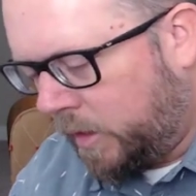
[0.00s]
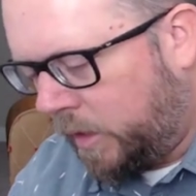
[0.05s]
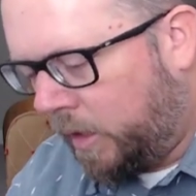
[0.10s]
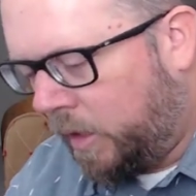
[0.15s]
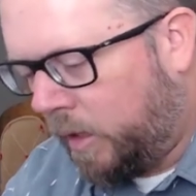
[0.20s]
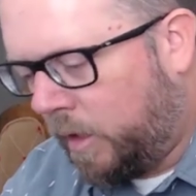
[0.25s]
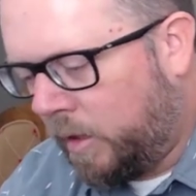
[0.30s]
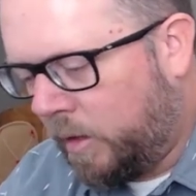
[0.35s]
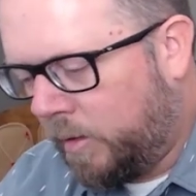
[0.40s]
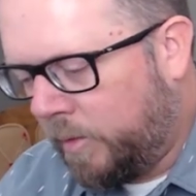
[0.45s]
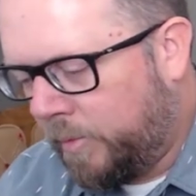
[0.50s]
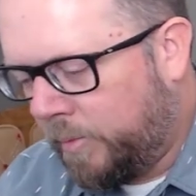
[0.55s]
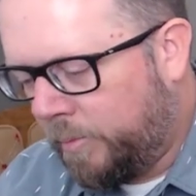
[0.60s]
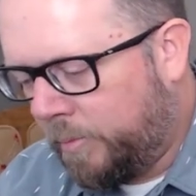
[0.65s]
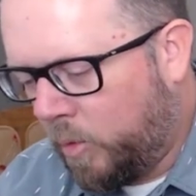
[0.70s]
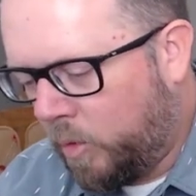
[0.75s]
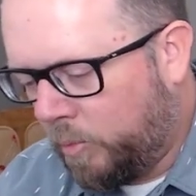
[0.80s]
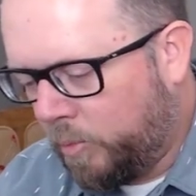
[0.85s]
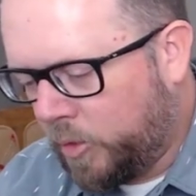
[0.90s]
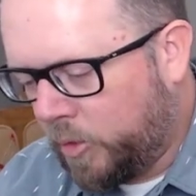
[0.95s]
Uh,
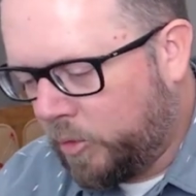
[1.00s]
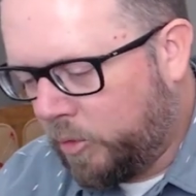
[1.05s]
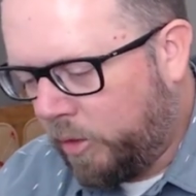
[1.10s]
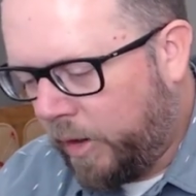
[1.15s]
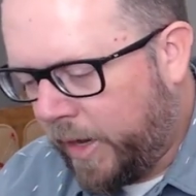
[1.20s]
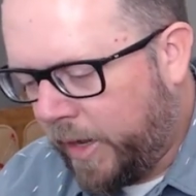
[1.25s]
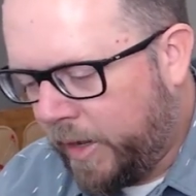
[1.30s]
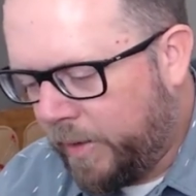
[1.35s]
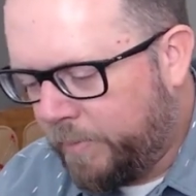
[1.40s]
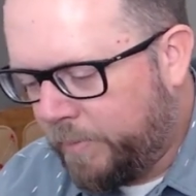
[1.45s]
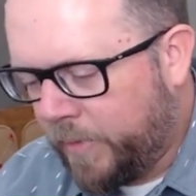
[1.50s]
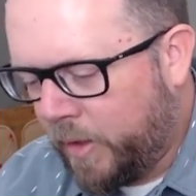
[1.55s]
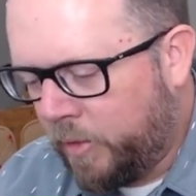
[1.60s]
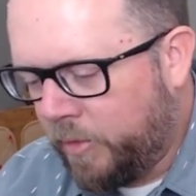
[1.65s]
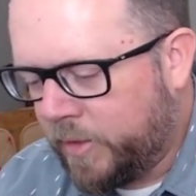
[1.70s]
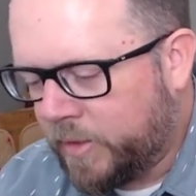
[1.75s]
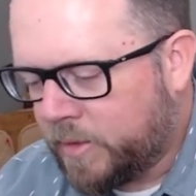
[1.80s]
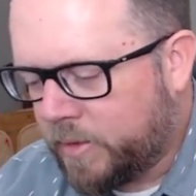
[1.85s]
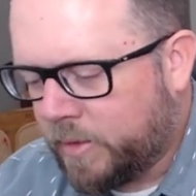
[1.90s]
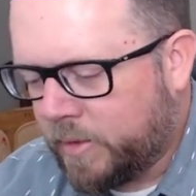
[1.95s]
more blue crab. Oh,
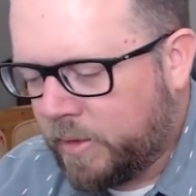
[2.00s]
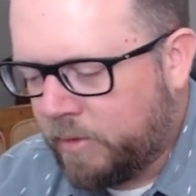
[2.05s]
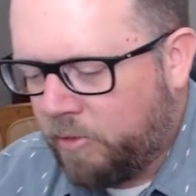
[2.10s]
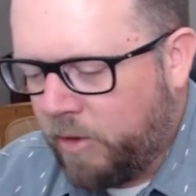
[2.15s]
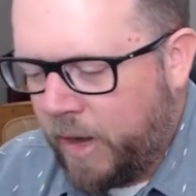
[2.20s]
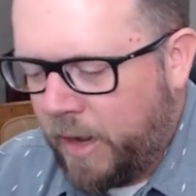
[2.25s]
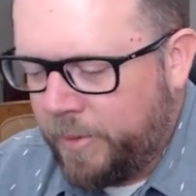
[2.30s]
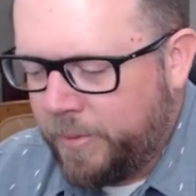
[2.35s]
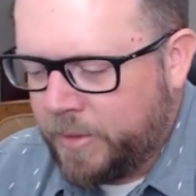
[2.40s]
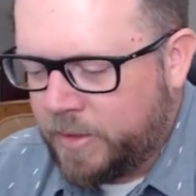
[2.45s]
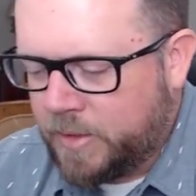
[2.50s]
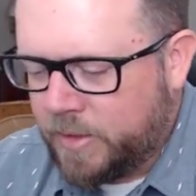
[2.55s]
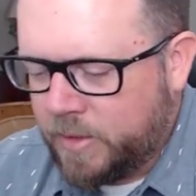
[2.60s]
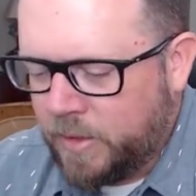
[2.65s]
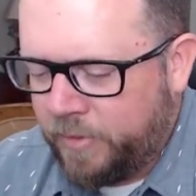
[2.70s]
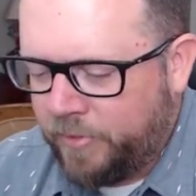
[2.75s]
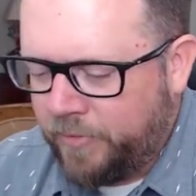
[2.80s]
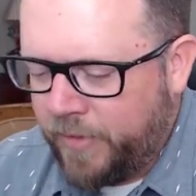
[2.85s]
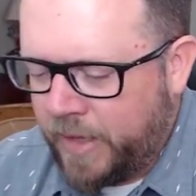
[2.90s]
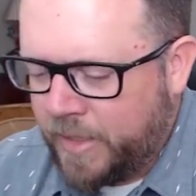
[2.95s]
this crab is
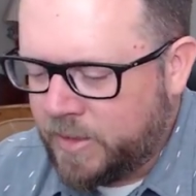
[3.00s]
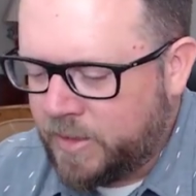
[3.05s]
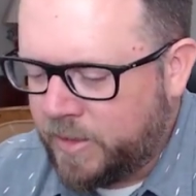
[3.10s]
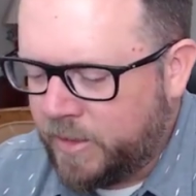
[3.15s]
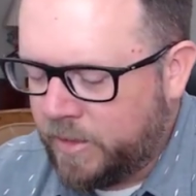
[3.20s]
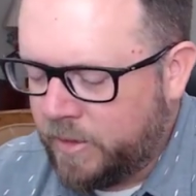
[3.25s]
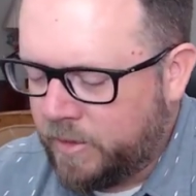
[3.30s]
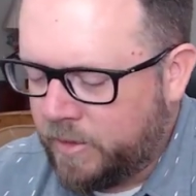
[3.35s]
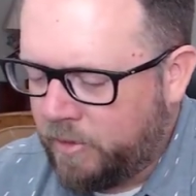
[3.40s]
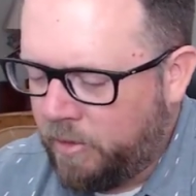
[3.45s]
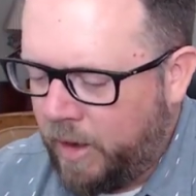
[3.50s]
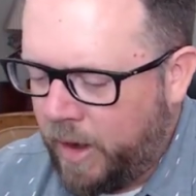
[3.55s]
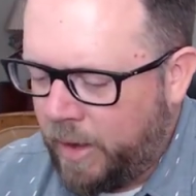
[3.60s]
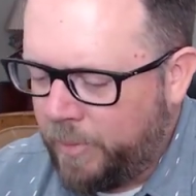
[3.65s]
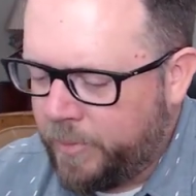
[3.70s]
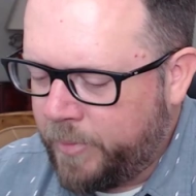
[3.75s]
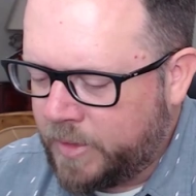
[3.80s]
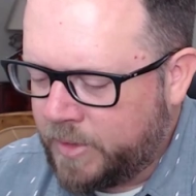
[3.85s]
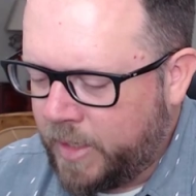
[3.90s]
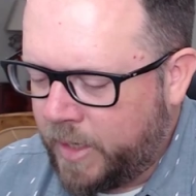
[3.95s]
a fancy
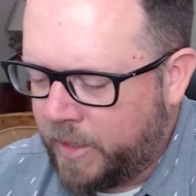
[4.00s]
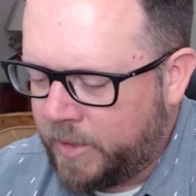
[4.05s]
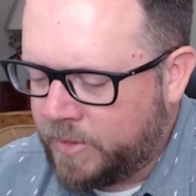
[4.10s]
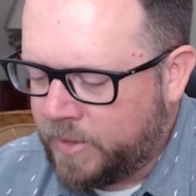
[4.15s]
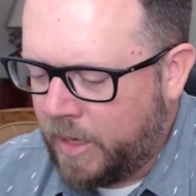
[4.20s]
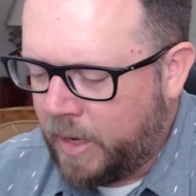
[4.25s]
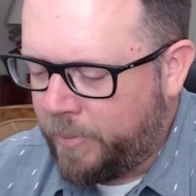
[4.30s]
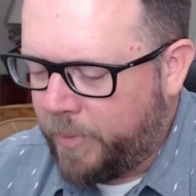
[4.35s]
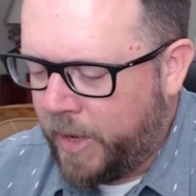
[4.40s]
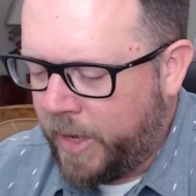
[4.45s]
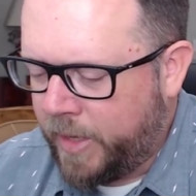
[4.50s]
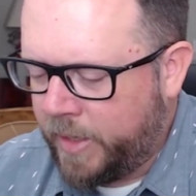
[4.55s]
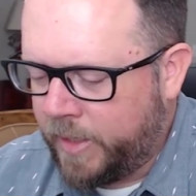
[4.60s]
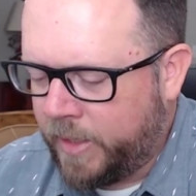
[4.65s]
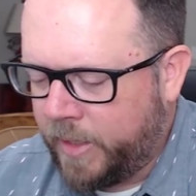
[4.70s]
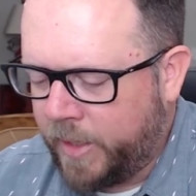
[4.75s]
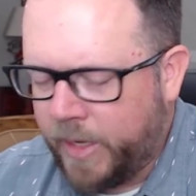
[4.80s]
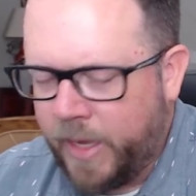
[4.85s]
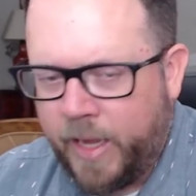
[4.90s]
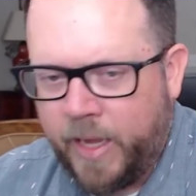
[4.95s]
crab. He's got a top hat
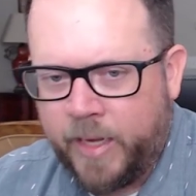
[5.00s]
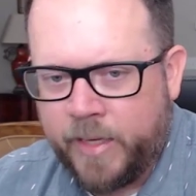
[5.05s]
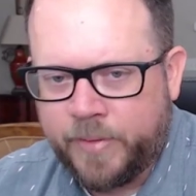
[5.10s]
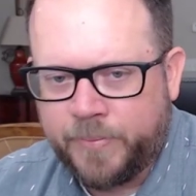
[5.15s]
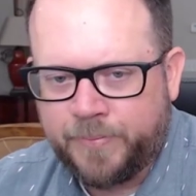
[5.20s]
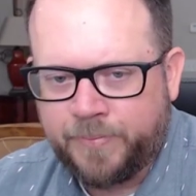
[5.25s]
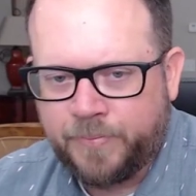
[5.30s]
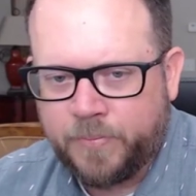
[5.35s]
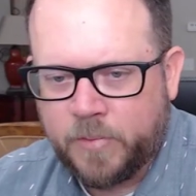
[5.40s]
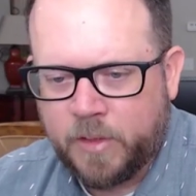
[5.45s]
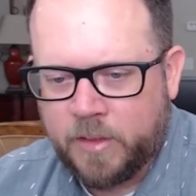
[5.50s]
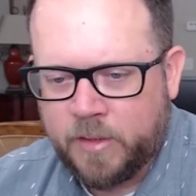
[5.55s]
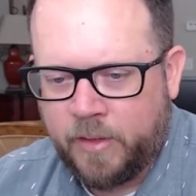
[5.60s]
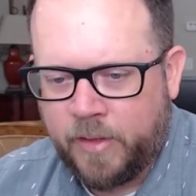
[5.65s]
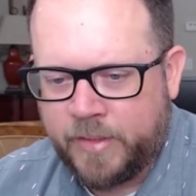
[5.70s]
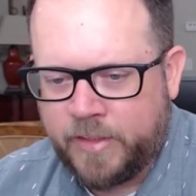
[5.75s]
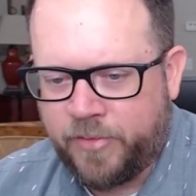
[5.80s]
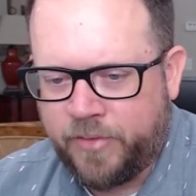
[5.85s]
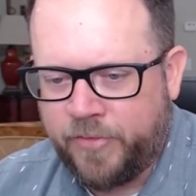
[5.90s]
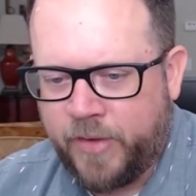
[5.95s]
and a cane, so
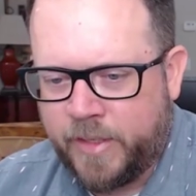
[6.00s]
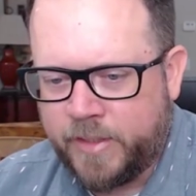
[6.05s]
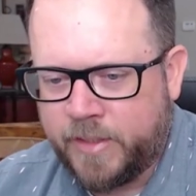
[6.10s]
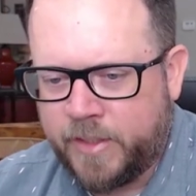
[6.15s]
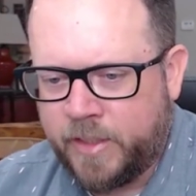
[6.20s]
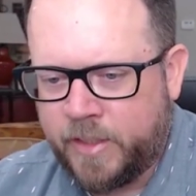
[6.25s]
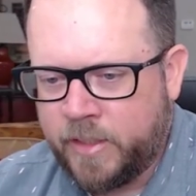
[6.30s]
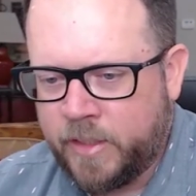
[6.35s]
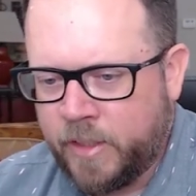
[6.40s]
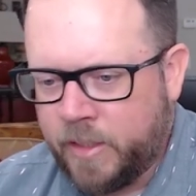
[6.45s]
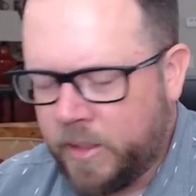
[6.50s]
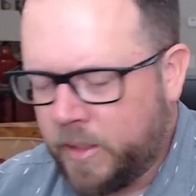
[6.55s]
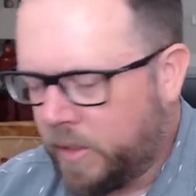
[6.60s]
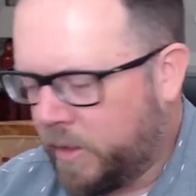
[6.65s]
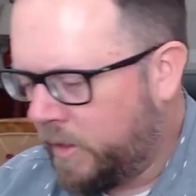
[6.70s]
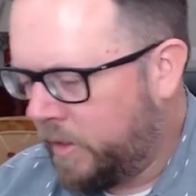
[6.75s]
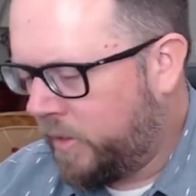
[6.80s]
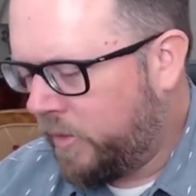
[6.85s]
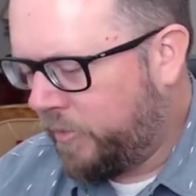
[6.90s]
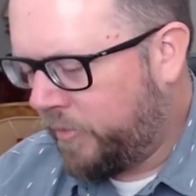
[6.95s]
that's a fancy,
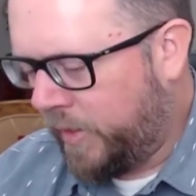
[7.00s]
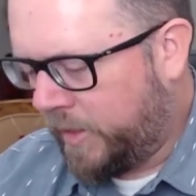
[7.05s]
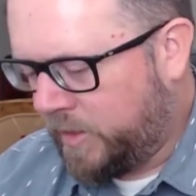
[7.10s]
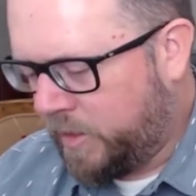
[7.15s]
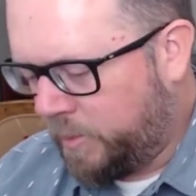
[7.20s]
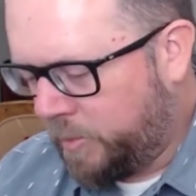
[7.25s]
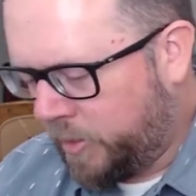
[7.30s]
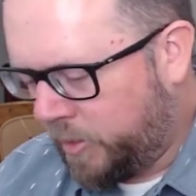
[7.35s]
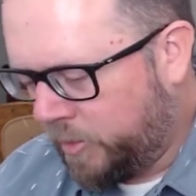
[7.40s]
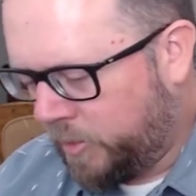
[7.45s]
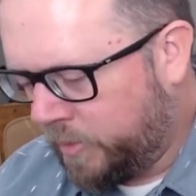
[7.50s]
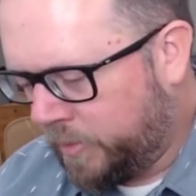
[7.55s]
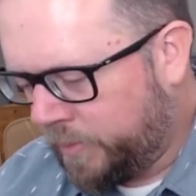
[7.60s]
fancy blue.